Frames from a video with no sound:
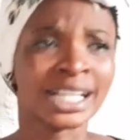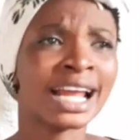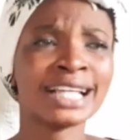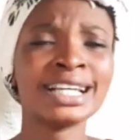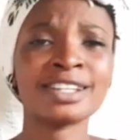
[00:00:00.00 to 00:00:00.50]

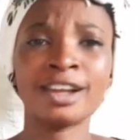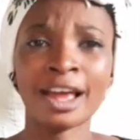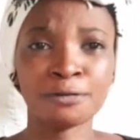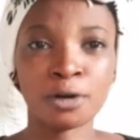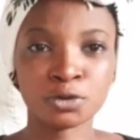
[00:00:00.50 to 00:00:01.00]
Like, there's a
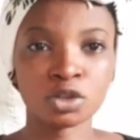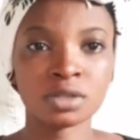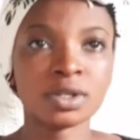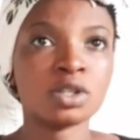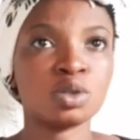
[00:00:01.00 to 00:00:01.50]
level of
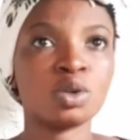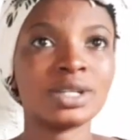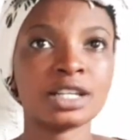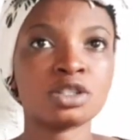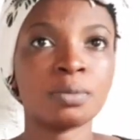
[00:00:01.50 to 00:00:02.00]
trust because,
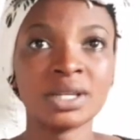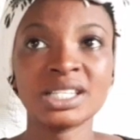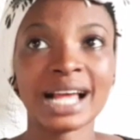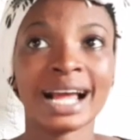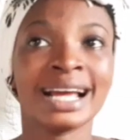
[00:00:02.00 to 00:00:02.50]
there are some
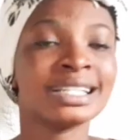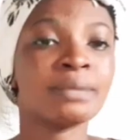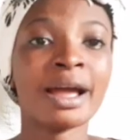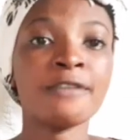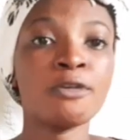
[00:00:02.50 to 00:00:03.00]
things that
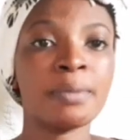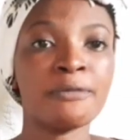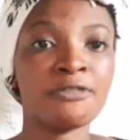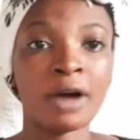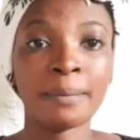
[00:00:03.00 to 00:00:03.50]
there might even be
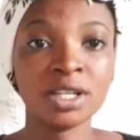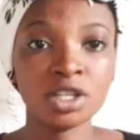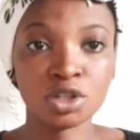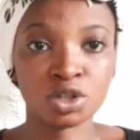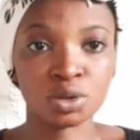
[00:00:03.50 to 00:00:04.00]

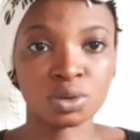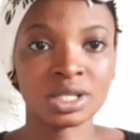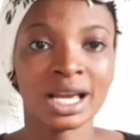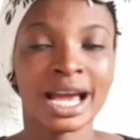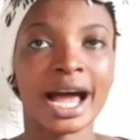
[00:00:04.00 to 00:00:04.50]
family issues.